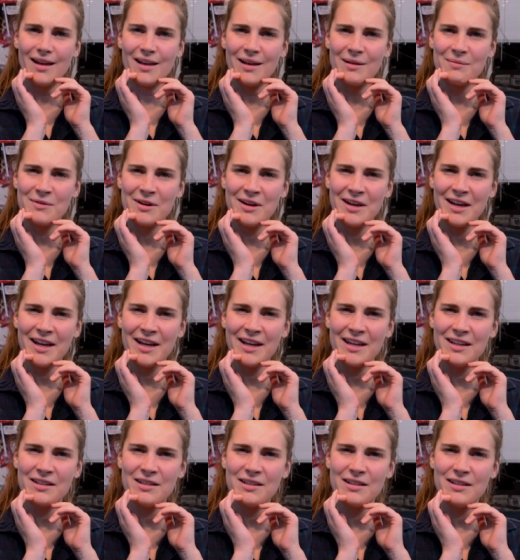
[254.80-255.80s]
Am I
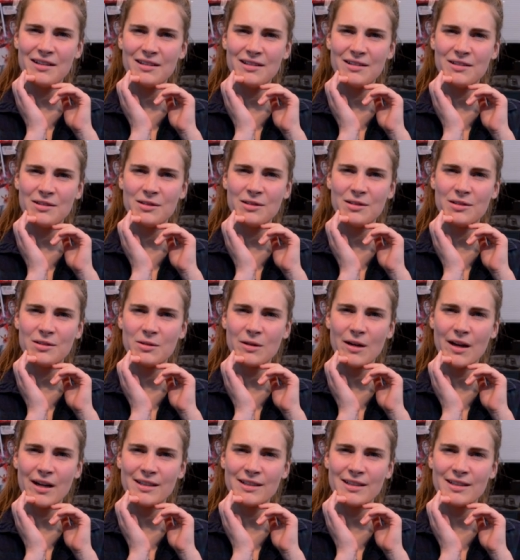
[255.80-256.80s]

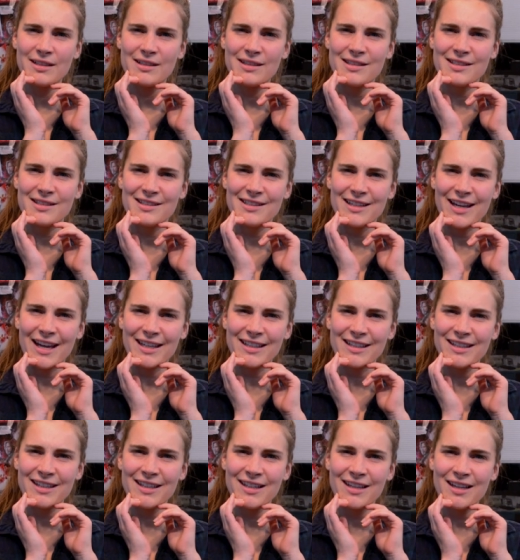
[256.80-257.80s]
attracted to
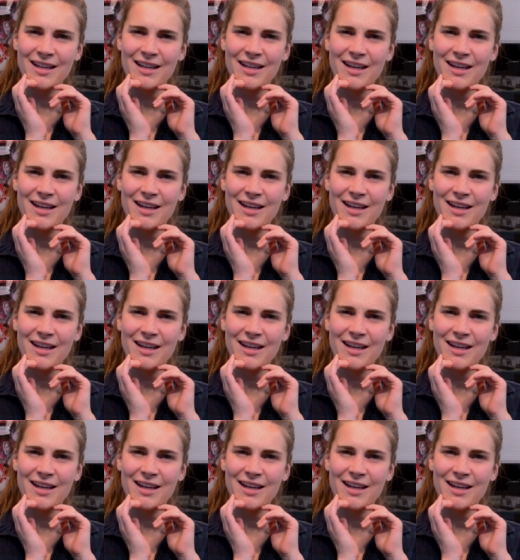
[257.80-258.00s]
Satan?